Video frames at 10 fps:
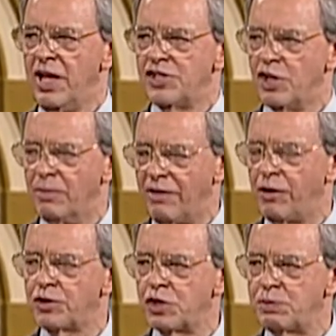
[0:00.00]
So, my
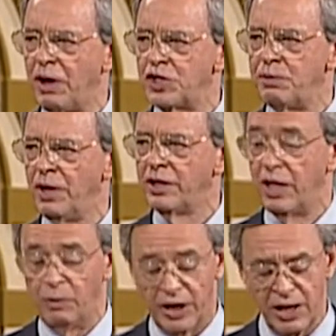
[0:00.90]
first responsibility
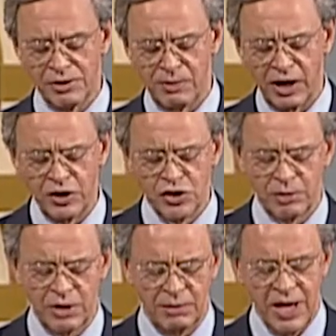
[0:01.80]
when it comes to my
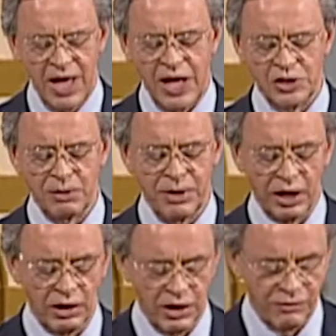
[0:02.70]
relationship to him is to be
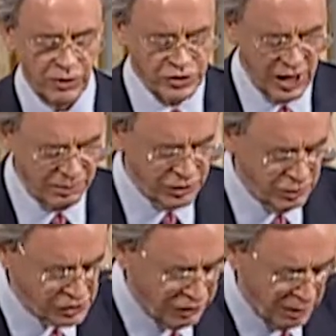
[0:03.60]
alert, for example, to
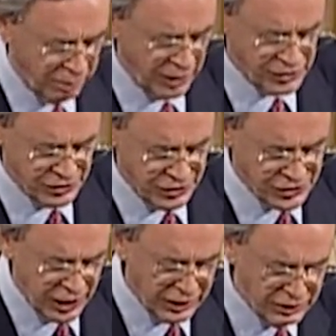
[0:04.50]
his very presence. The
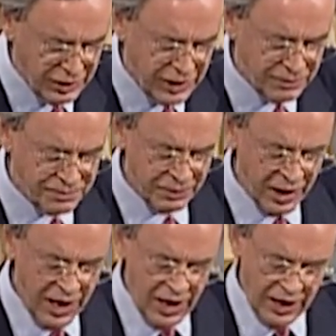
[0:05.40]
second thing
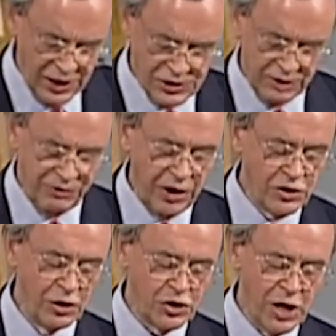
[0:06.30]
is
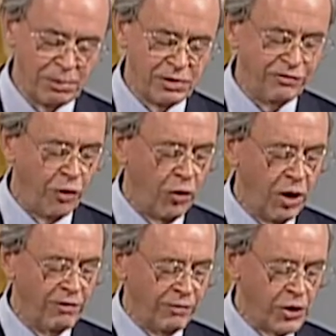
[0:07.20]
Ephesians chapter
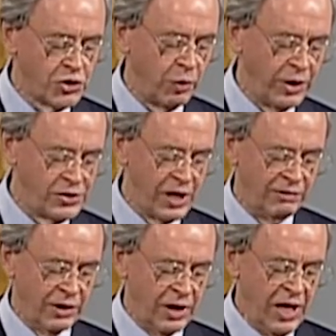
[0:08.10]
4, verse
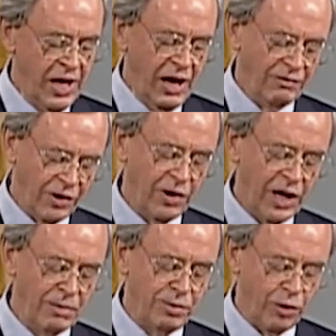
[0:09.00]
27, a very
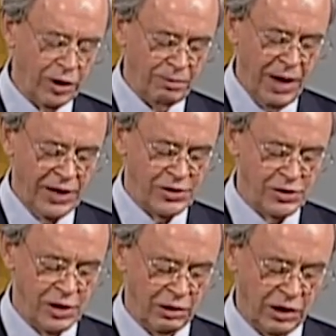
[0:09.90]
important passage
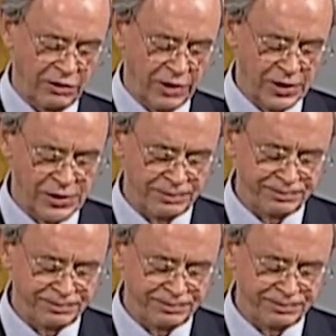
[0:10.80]
here. Look at this.